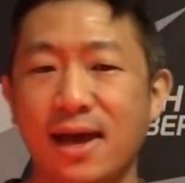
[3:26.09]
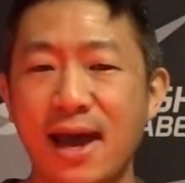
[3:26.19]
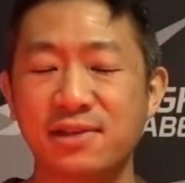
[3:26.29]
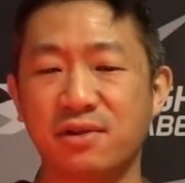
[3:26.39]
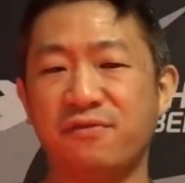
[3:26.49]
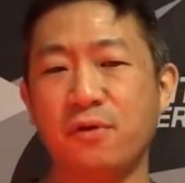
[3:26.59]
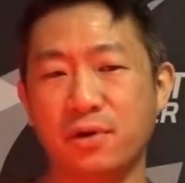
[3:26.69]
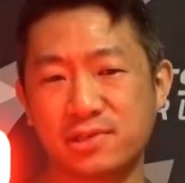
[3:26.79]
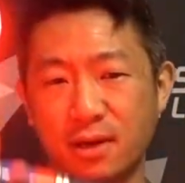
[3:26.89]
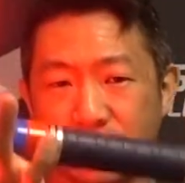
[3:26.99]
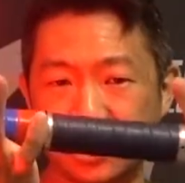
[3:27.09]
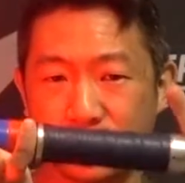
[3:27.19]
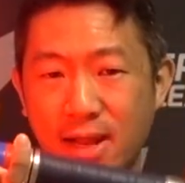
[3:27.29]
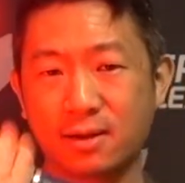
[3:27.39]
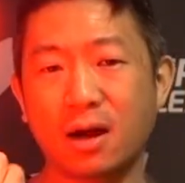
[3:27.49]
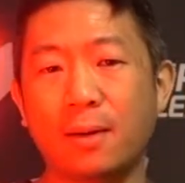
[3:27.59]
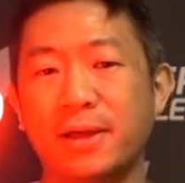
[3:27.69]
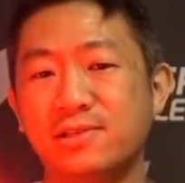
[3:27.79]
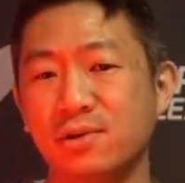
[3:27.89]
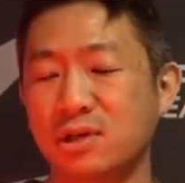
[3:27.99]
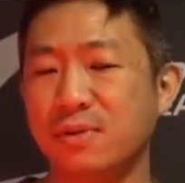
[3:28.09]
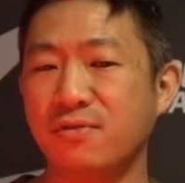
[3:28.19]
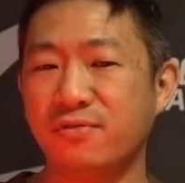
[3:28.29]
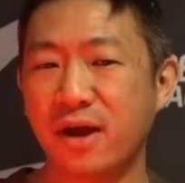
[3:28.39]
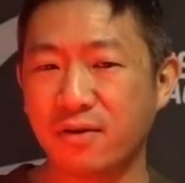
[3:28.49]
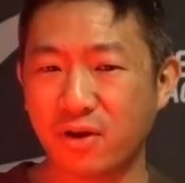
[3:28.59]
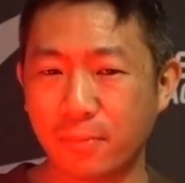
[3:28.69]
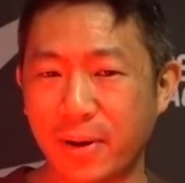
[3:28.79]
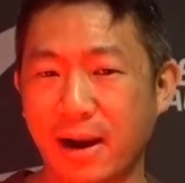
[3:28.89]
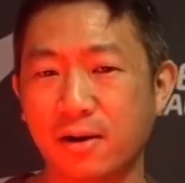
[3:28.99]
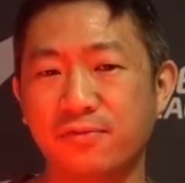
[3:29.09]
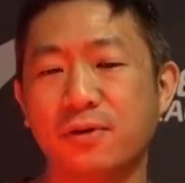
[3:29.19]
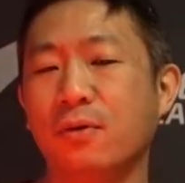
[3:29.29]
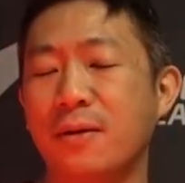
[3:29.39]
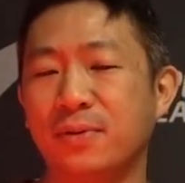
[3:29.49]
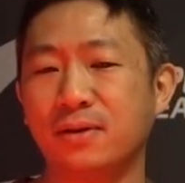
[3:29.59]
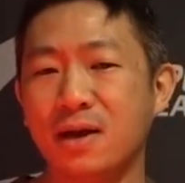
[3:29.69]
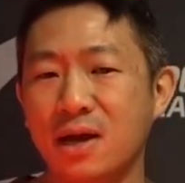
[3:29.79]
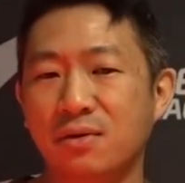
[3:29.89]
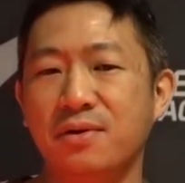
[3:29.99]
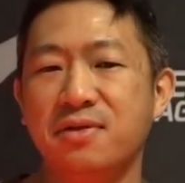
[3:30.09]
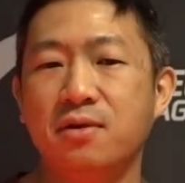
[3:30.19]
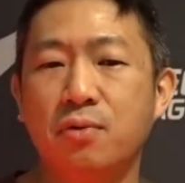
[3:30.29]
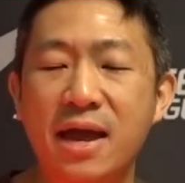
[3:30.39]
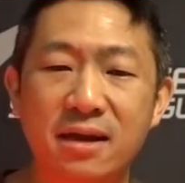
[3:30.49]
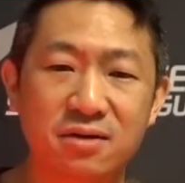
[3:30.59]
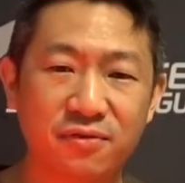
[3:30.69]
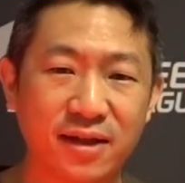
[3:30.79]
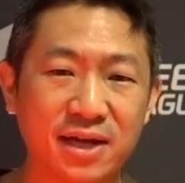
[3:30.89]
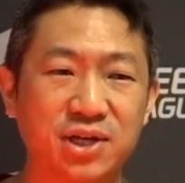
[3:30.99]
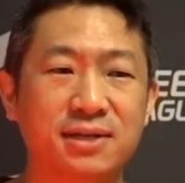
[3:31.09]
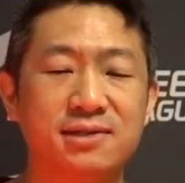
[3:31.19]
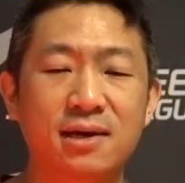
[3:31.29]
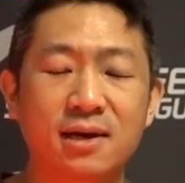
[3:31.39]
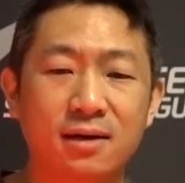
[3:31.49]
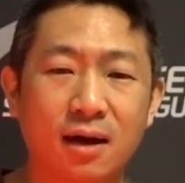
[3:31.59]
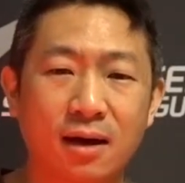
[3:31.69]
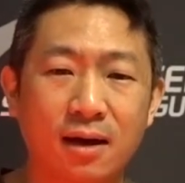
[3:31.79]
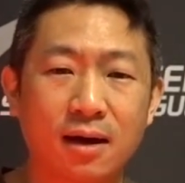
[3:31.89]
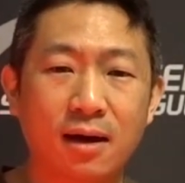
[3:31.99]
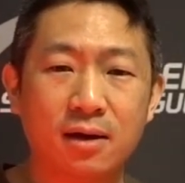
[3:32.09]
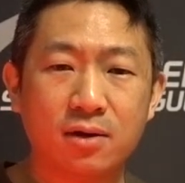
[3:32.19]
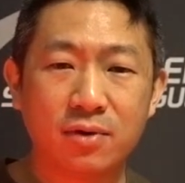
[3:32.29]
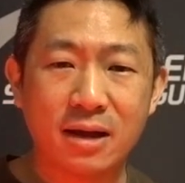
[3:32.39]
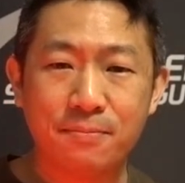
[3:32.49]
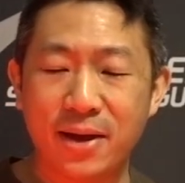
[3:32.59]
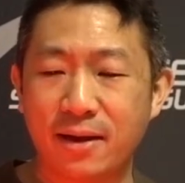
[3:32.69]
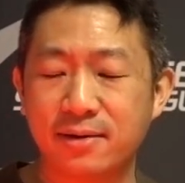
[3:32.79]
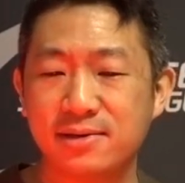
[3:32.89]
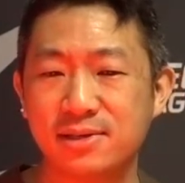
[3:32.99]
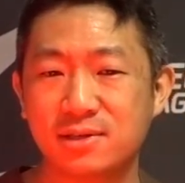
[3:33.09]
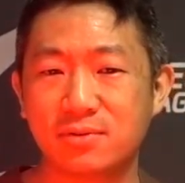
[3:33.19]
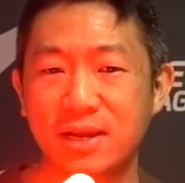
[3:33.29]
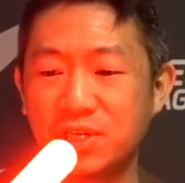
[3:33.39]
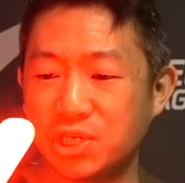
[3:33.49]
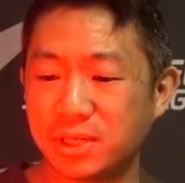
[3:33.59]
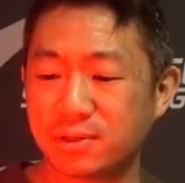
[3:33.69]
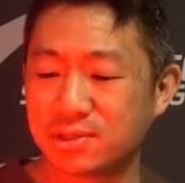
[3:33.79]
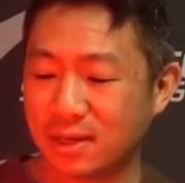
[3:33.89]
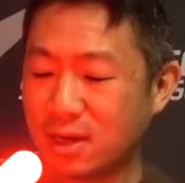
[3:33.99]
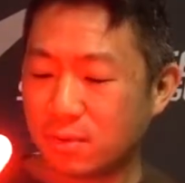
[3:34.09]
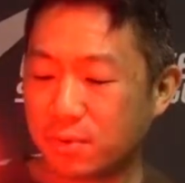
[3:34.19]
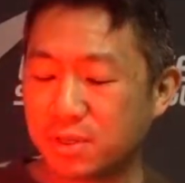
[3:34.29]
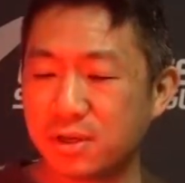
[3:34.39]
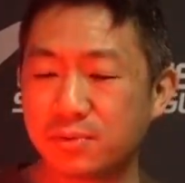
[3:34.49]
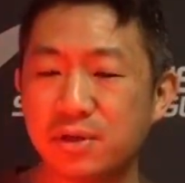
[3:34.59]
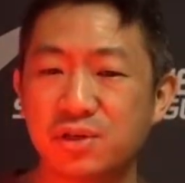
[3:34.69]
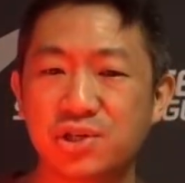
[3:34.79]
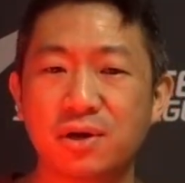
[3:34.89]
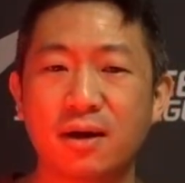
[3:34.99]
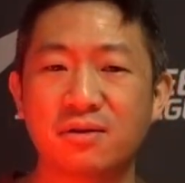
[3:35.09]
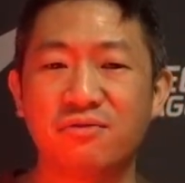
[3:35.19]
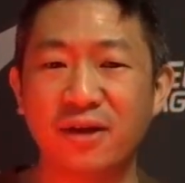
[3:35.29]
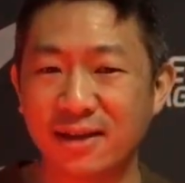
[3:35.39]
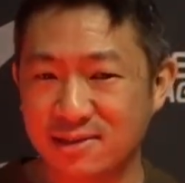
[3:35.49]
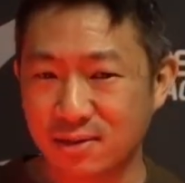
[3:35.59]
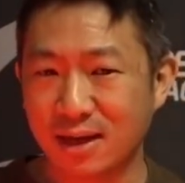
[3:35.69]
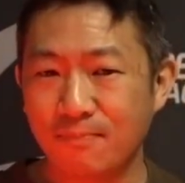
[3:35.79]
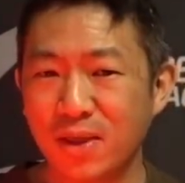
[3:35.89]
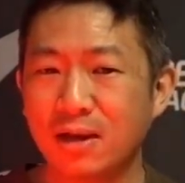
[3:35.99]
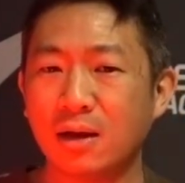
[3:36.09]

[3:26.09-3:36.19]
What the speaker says: And it's going to focus on two-handed combat. So it's going to be a very, very powerful weapon with great deflections, great parries, great shields, really, really strong defense, okay?